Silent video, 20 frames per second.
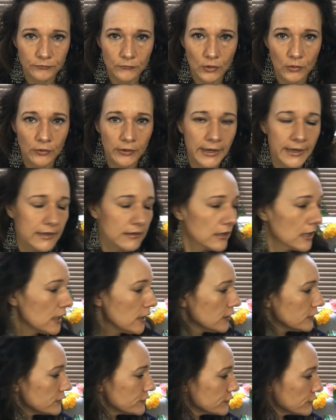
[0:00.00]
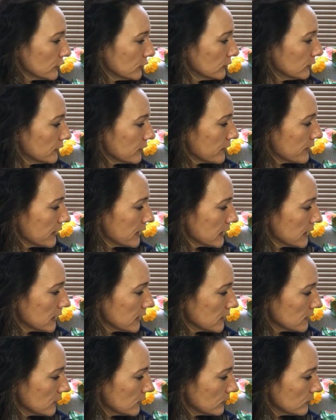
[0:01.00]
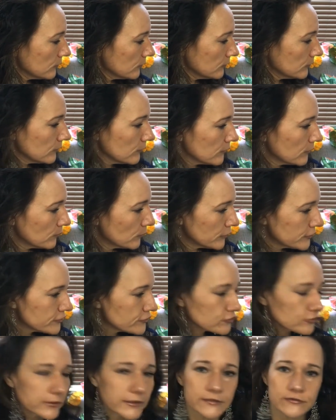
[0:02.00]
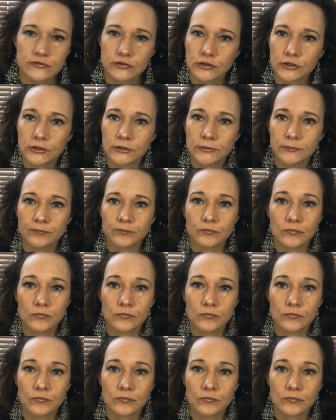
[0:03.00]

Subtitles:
Okay, so then the moisturizer,